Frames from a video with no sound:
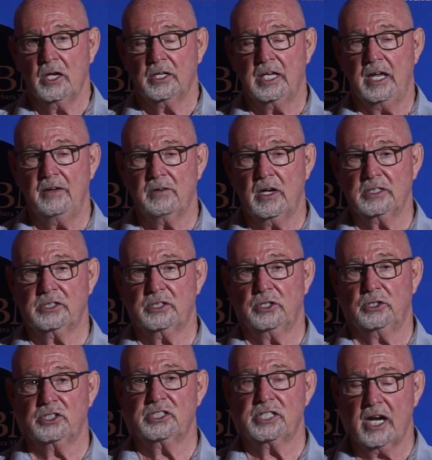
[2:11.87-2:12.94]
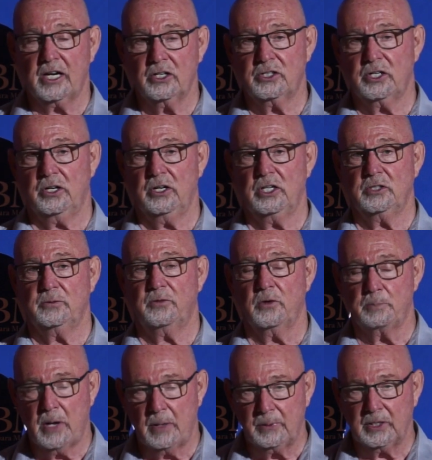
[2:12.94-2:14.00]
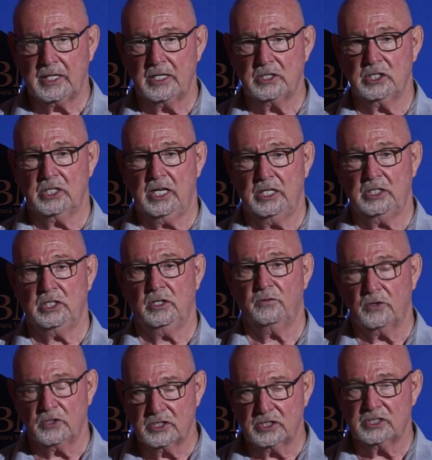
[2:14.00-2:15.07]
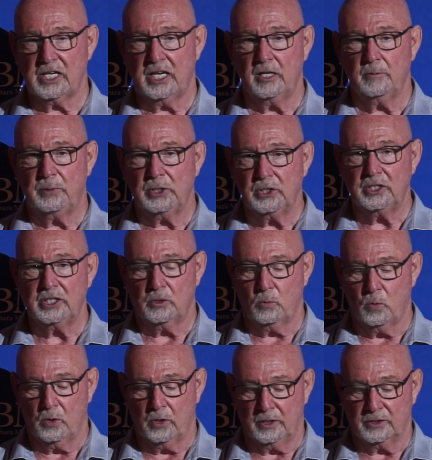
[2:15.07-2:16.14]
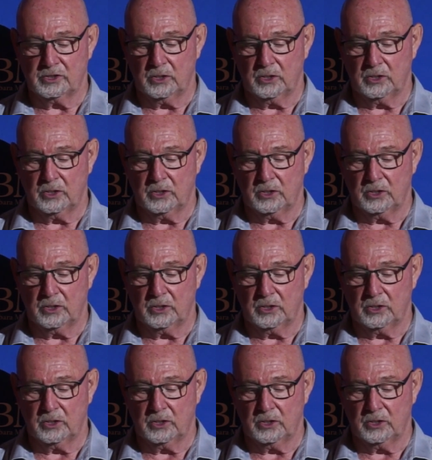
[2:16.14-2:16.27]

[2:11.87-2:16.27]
gave us their Secretaries for Public Education for Sustainability Award.